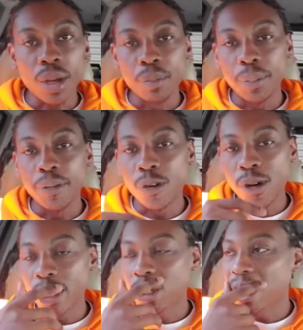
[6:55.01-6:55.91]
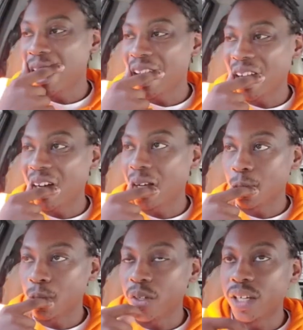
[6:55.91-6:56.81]
But before I do that,
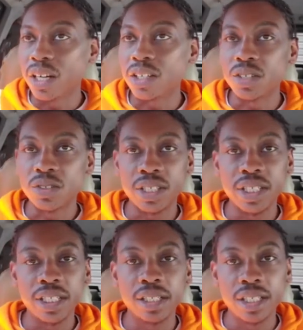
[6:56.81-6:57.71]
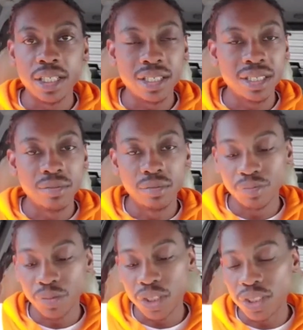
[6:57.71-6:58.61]
you could also see, because
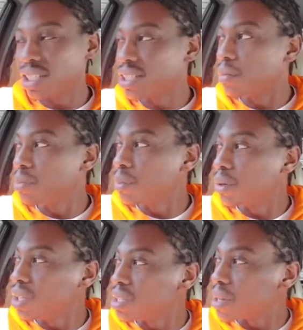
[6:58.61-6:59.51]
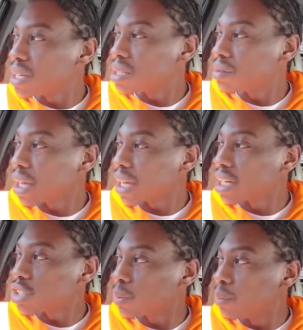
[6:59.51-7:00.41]
to some people these may seem like
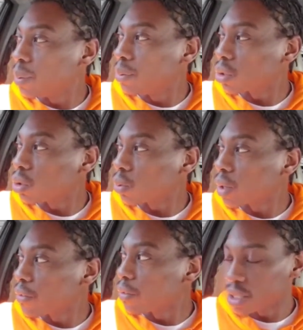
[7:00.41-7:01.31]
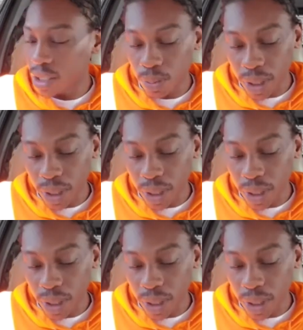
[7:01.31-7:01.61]
extra biblical references,